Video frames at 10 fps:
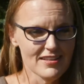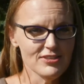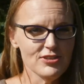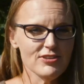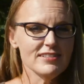
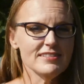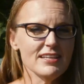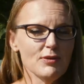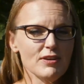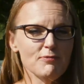So you can
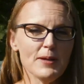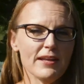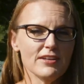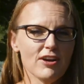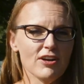see we've
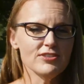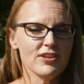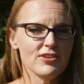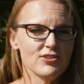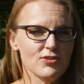planted ours
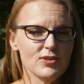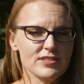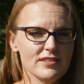on the north